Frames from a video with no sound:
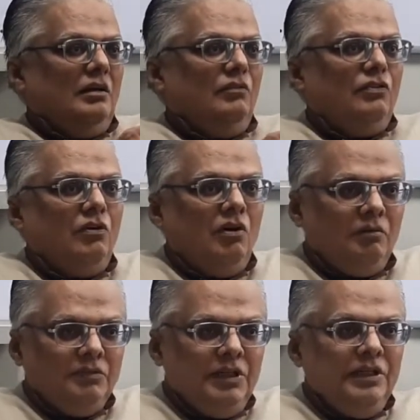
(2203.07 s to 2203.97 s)

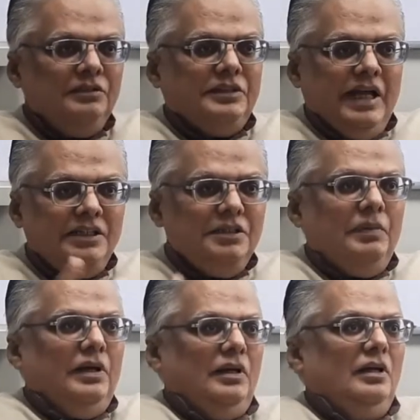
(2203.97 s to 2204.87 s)
from the
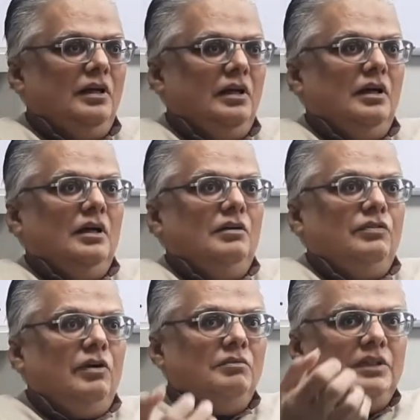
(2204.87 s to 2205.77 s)
tangible,
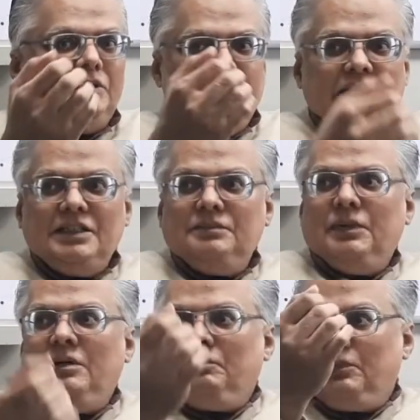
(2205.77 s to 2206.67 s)
from the
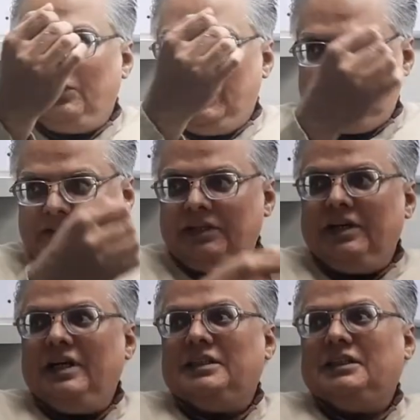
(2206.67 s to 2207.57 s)
tangible production
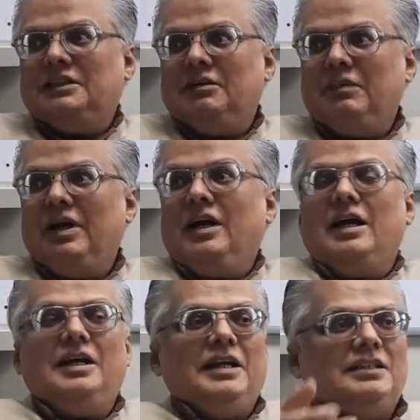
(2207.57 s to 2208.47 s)
relationship,
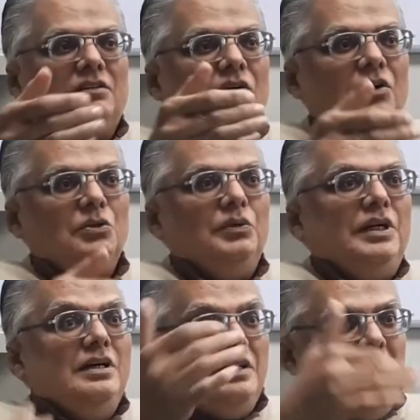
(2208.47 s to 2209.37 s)
it has gone to
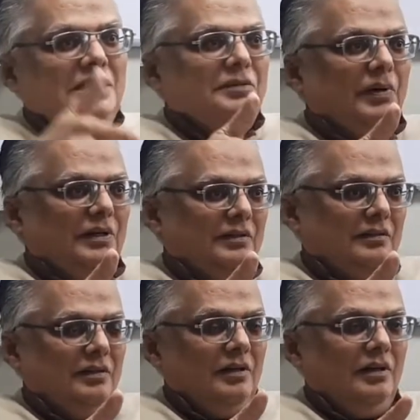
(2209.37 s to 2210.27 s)
intangible
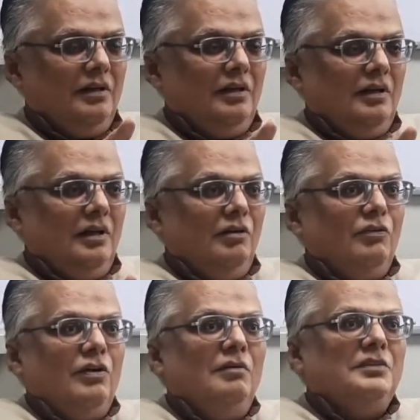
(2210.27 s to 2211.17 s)

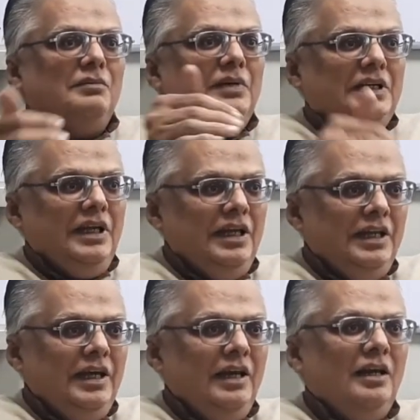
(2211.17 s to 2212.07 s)
from the
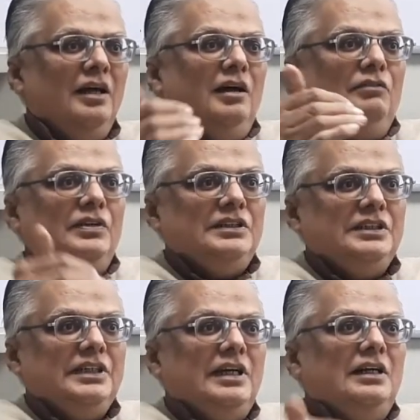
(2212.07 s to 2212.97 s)
material,
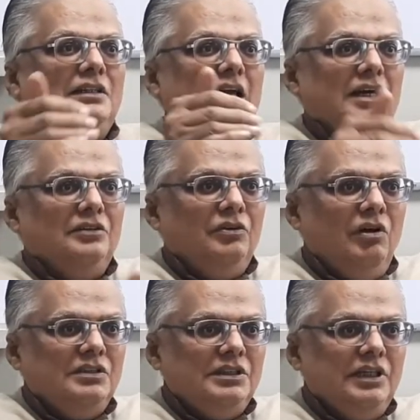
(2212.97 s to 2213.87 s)
physical,
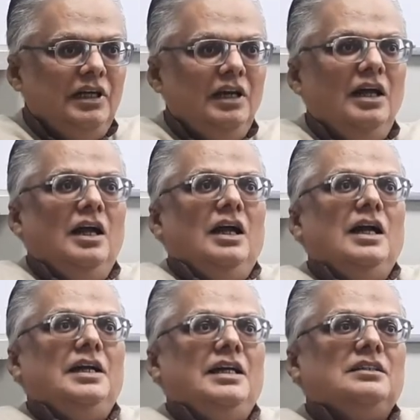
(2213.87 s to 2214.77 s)
technological,
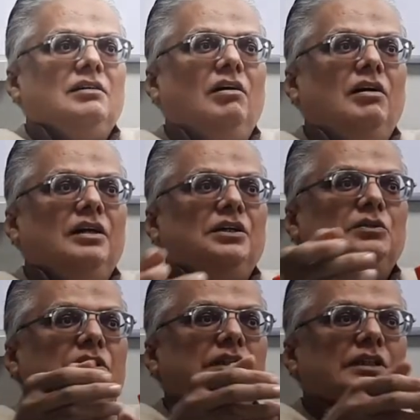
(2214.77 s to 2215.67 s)
it has gone into
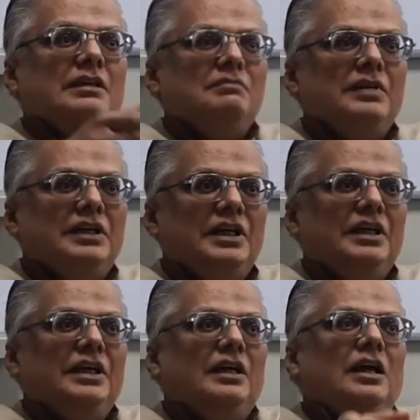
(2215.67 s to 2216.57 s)
the
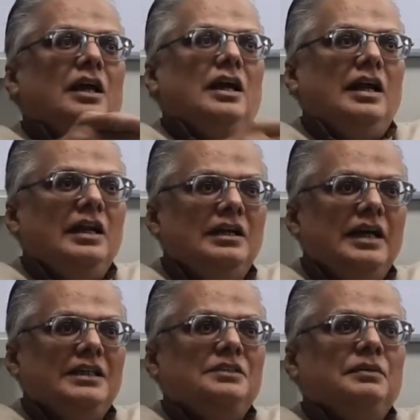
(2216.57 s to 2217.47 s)
immaterial,
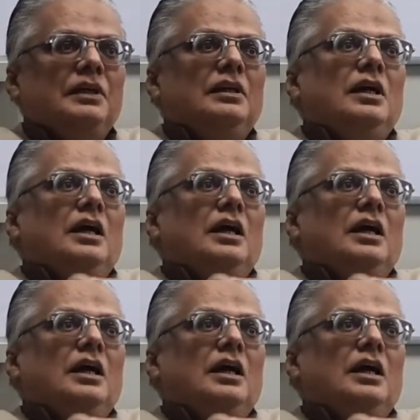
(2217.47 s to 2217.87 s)
intangible,